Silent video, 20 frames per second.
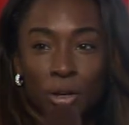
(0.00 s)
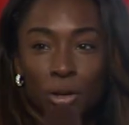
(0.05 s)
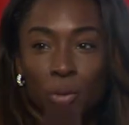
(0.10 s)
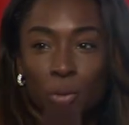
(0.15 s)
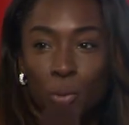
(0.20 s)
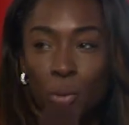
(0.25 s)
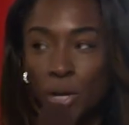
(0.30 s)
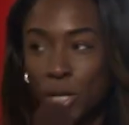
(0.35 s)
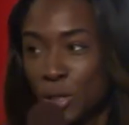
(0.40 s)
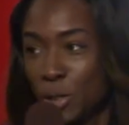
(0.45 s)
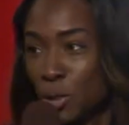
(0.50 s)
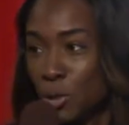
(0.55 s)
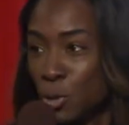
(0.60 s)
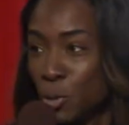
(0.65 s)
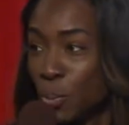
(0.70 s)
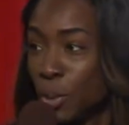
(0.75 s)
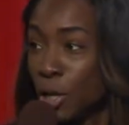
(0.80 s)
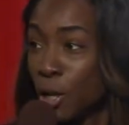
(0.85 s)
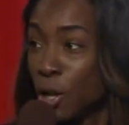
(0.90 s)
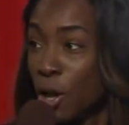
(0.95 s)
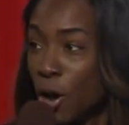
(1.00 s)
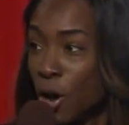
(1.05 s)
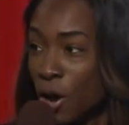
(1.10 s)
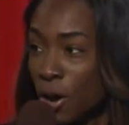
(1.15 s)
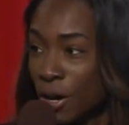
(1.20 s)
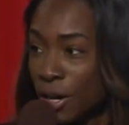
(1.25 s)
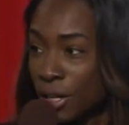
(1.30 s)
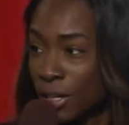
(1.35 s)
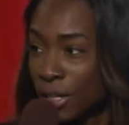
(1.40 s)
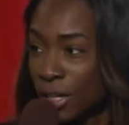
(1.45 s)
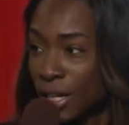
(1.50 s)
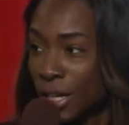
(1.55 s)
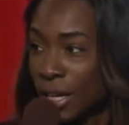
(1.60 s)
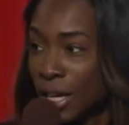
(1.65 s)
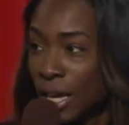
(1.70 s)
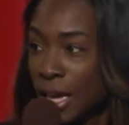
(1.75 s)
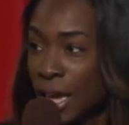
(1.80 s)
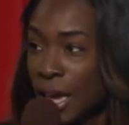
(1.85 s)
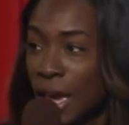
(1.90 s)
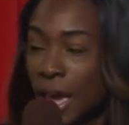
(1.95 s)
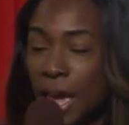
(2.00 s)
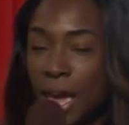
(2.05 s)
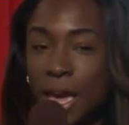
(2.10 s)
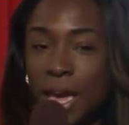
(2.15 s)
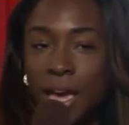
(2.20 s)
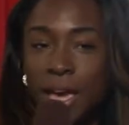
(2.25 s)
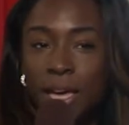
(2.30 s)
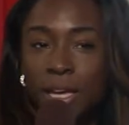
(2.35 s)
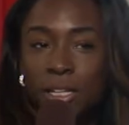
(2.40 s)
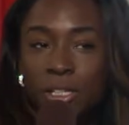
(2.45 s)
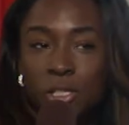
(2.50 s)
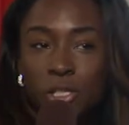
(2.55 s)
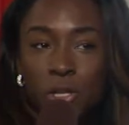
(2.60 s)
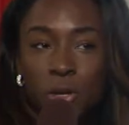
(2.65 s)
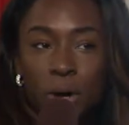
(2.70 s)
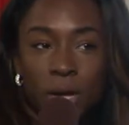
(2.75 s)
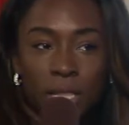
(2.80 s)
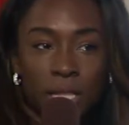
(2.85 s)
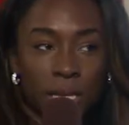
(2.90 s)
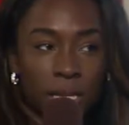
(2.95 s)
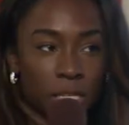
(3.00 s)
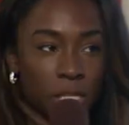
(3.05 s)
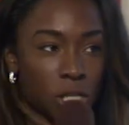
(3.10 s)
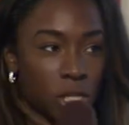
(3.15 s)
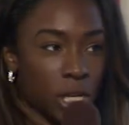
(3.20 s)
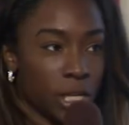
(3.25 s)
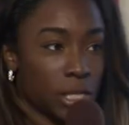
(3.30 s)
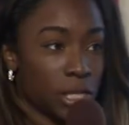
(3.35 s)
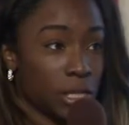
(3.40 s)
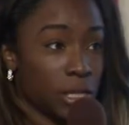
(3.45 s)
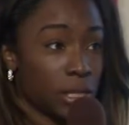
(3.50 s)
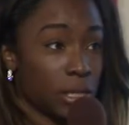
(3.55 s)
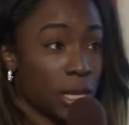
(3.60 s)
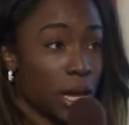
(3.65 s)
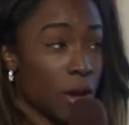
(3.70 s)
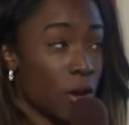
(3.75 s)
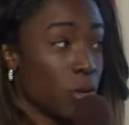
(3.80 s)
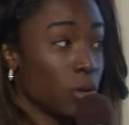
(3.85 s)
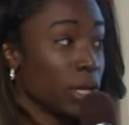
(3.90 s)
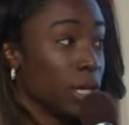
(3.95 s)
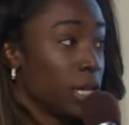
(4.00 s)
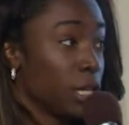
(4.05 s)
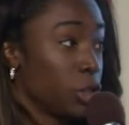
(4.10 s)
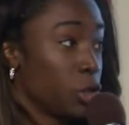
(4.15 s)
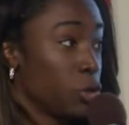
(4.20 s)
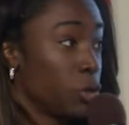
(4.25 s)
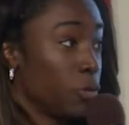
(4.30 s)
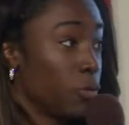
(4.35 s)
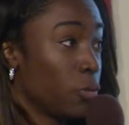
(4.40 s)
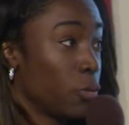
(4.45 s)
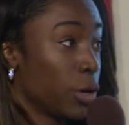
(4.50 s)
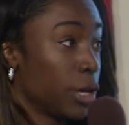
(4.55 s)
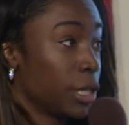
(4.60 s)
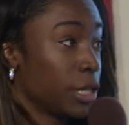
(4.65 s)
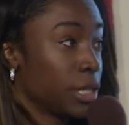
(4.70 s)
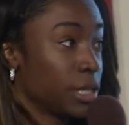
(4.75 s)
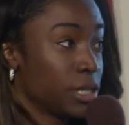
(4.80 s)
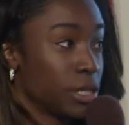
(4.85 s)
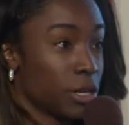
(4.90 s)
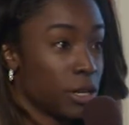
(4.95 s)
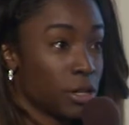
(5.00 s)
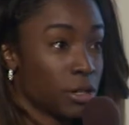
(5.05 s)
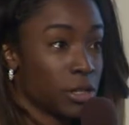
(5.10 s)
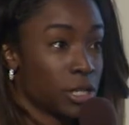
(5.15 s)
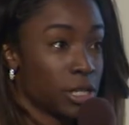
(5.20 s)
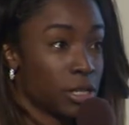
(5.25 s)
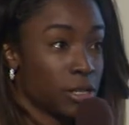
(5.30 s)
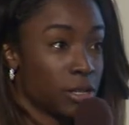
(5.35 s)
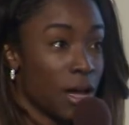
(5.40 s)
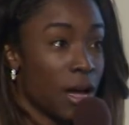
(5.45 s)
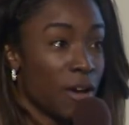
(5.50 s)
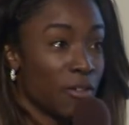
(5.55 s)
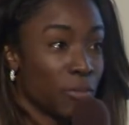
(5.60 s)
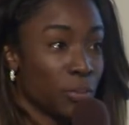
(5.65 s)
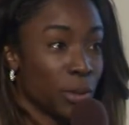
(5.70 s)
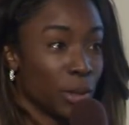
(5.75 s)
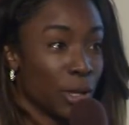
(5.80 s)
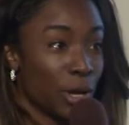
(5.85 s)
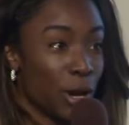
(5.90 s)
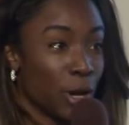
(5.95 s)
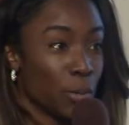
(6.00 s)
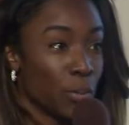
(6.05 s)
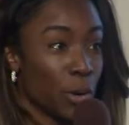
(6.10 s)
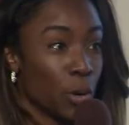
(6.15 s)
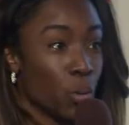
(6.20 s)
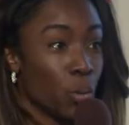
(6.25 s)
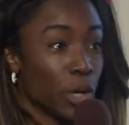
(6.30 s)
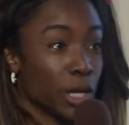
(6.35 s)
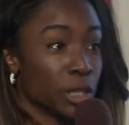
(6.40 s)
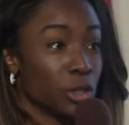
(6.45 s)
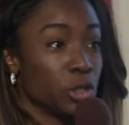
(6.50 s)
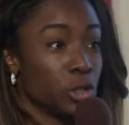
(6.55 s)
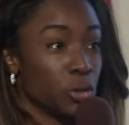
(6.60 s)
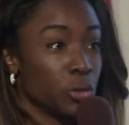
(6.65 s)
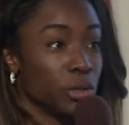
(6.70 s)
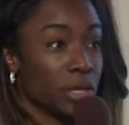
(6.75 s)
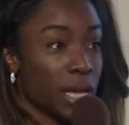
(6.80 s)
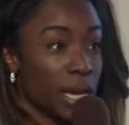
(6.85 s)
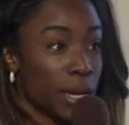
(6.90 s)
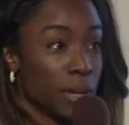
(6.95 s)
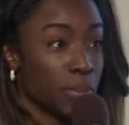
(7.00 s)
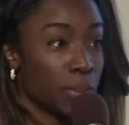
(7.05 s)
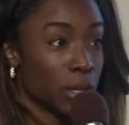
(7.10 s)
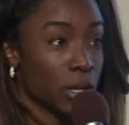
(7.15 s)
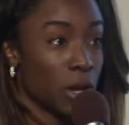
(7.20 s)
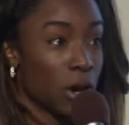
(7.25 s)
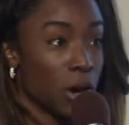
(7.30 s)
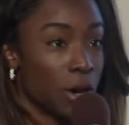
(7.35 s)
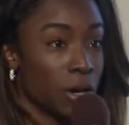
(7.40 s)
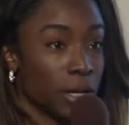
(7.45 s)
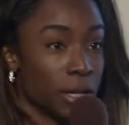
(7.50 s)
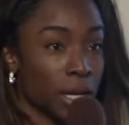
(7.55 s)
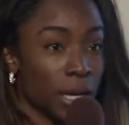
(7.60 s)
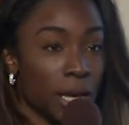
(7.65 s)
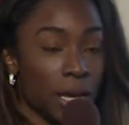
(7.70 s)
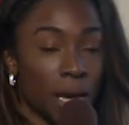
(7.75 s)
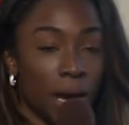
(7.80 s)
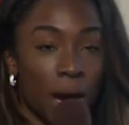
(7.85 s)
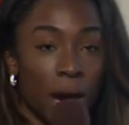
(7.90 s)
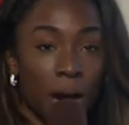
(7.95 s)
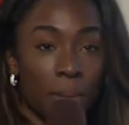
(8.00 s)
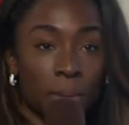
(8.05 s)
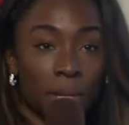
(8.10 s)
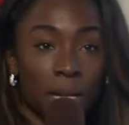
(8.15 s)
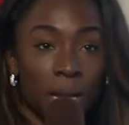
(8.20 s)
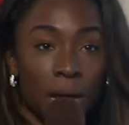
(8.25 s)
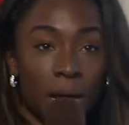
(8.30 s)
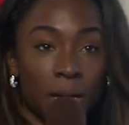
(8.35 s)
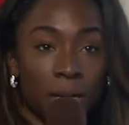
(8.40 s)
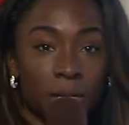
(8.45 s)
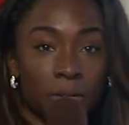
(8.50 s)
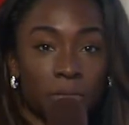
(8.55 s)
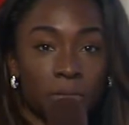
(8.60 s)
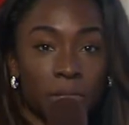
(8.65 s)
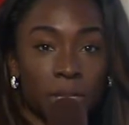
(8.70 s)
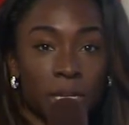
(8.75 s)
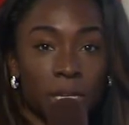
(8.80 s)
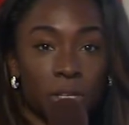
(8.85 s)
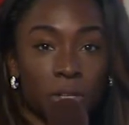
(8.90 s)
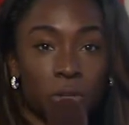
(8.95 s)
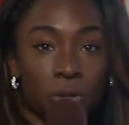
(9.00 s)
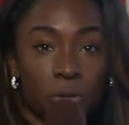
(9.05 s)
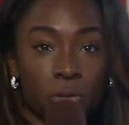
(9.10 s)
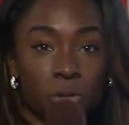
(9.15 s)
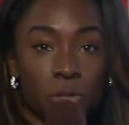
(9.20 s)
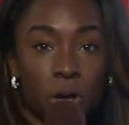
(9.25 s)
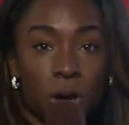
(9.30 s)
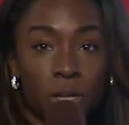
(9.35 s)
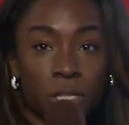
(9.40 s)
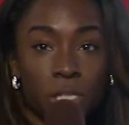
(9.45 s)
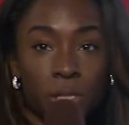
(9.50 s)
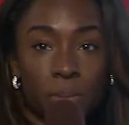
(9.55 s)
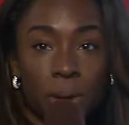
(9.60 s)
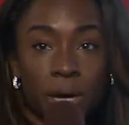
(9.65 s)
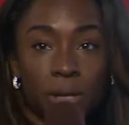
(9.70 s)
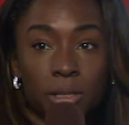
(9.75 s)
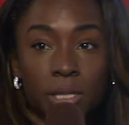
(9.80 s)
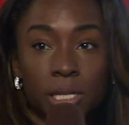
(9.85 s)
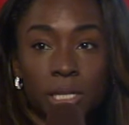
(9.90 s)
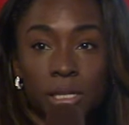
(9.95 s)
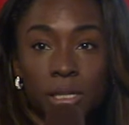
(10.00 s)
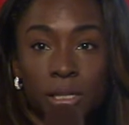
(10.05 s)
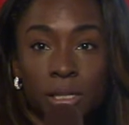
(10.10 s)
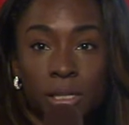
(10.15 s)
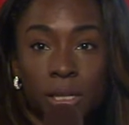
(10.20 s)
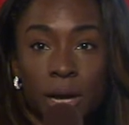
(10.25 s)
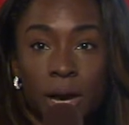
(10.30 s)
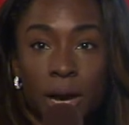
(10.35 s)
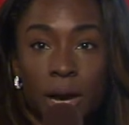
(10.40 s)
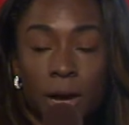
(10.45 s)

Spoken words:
where do you belong? And so I think it's not only an issue of where does their stuff belong, but where do they belong? A lot of the youth talked about the